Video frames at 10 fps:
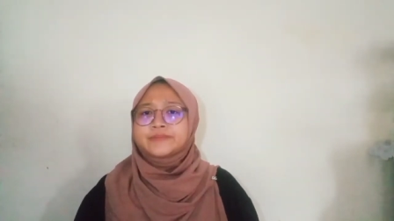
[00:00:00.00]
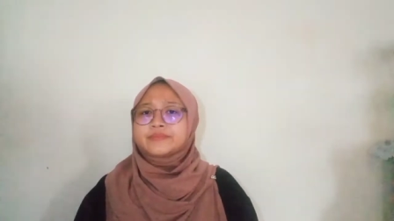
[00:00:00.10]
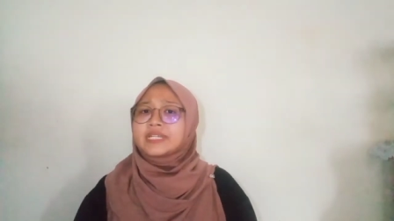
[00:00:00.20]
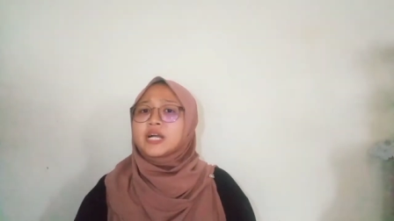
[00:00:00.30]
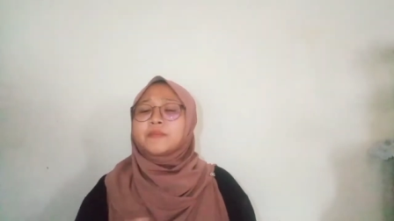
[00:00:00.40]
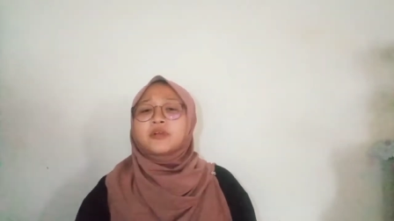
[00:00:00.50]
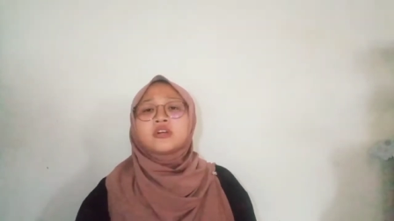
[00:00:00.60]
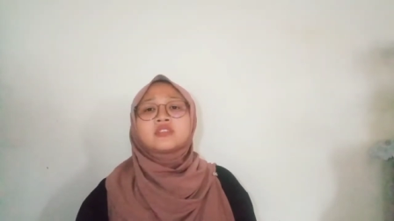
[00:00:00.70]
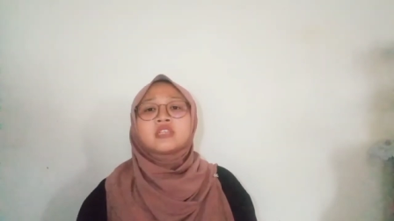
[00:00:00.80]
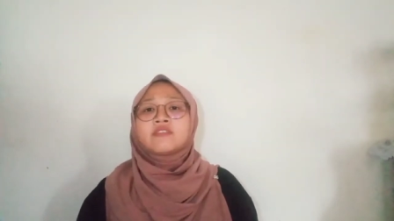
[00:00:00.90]
Think about
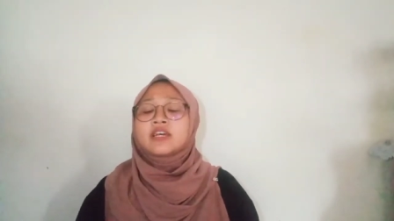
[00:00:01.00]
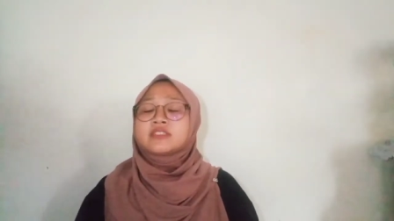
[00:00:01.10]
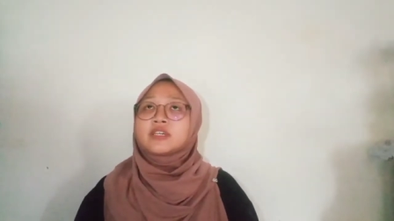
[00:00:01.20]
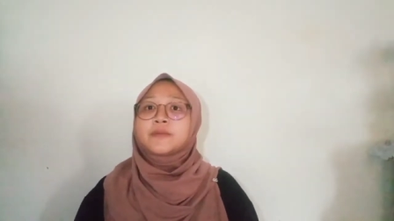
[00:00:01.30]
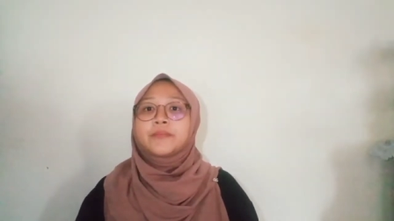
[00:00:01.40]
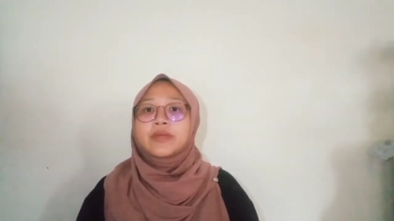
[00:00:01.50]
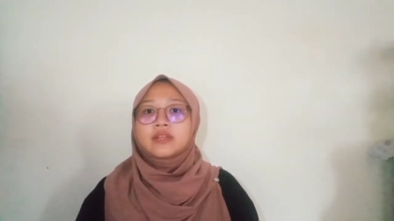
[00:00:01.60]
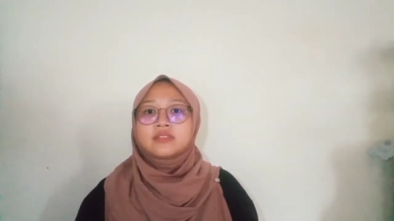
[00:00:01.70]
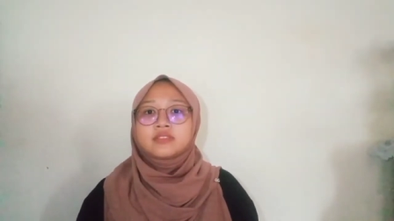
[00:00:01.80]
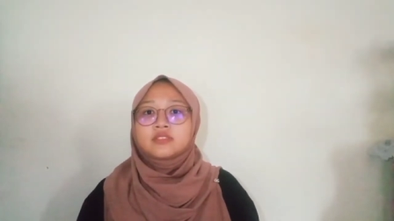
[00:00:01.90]
yourself as a
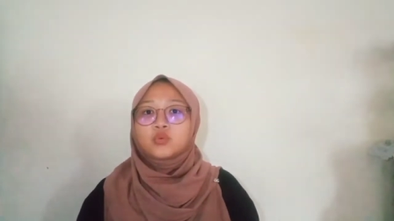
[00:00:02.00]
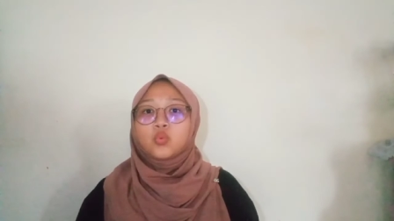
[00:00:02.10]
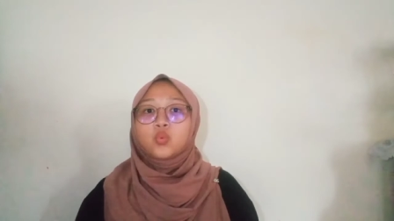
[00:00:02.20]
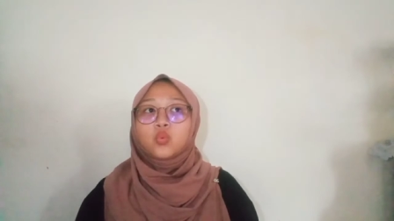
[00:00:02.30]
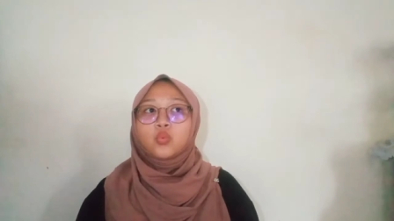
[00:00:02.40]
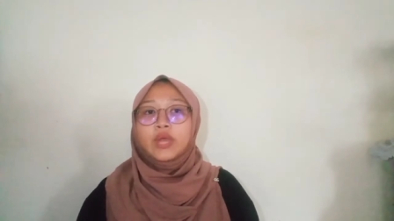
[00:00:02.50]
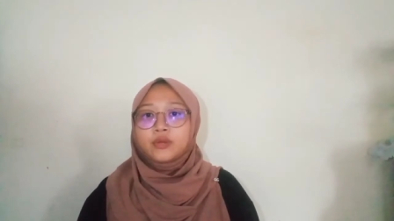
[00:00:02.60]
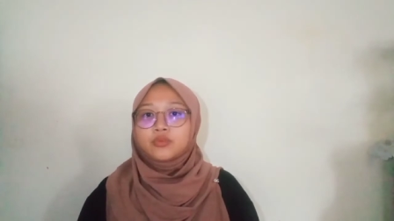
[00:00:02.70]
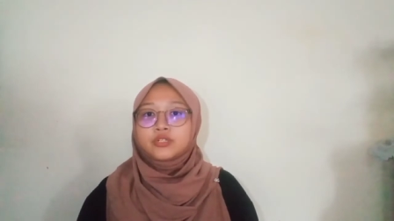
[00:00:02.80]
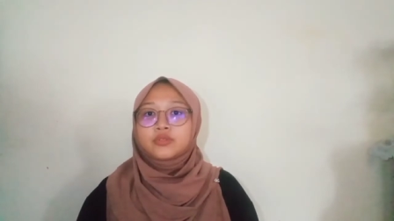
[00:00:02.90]
parent.
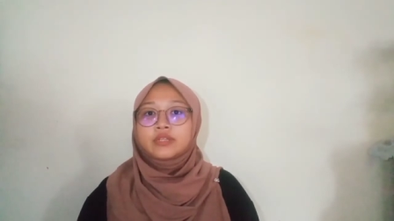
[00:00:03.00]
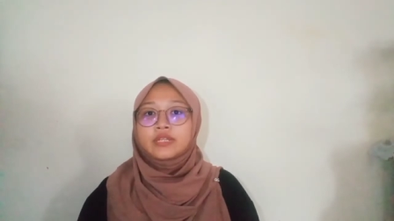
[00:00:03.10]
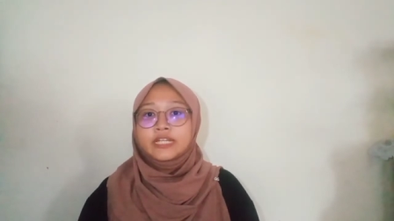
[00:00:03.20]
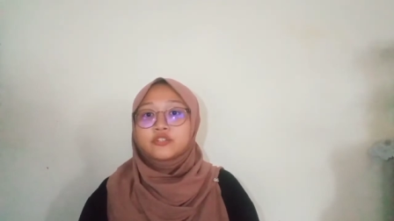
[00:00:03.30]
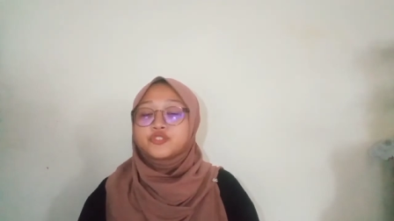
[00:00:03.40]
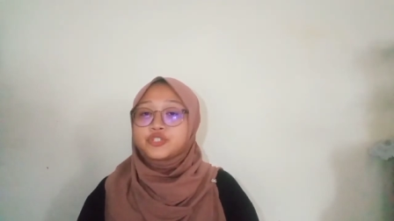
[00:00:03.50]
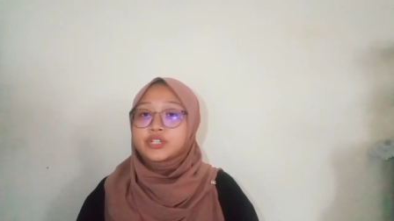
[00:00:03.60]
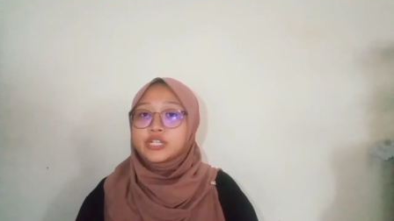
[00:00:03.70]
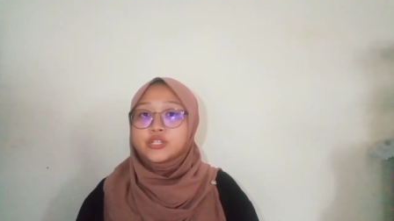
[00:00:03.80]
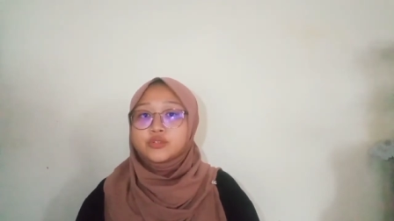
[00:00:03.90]
When will you let your
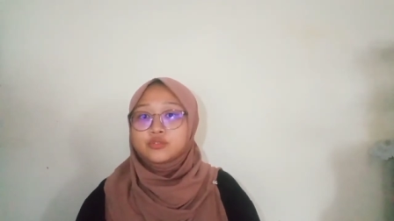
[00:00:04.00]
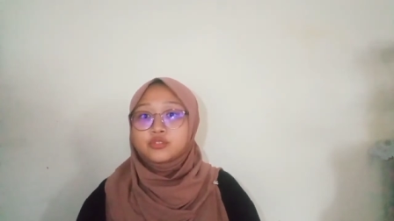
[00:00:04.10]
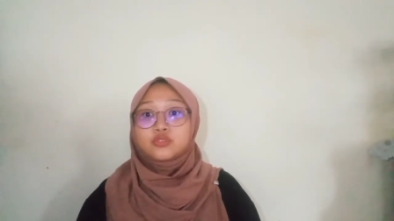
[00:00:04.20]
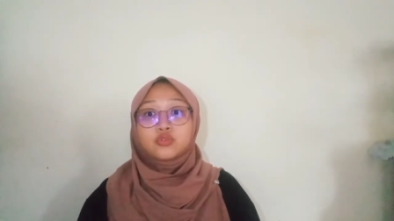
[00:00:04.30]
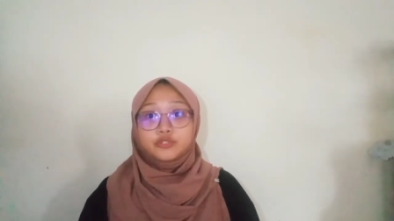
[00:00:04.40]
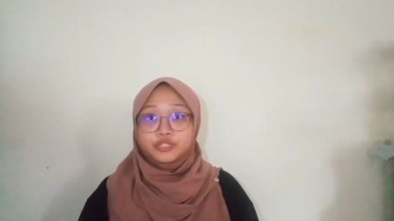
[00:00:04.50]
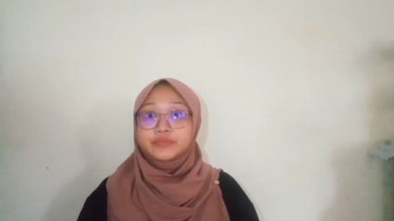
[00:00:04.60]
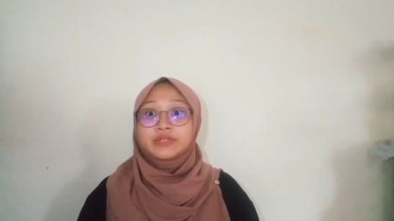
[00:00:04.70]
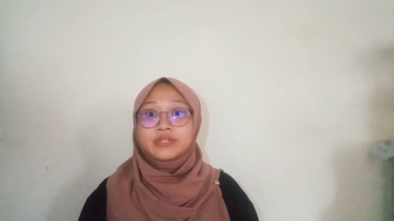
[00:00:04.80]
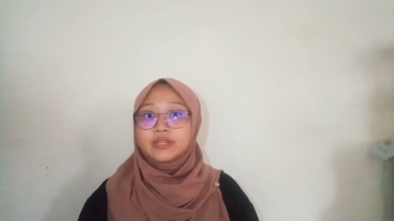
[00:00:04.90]
children use social
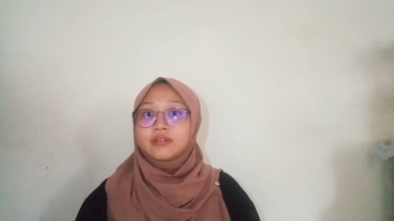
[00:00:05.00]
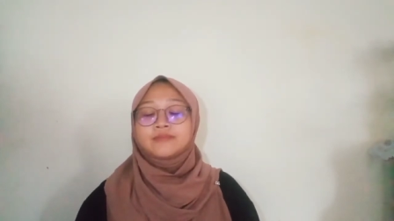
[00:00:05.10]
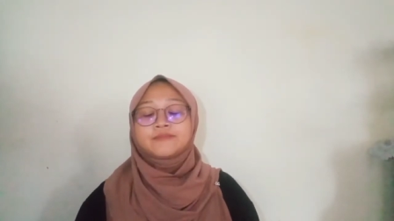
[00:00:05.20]
media?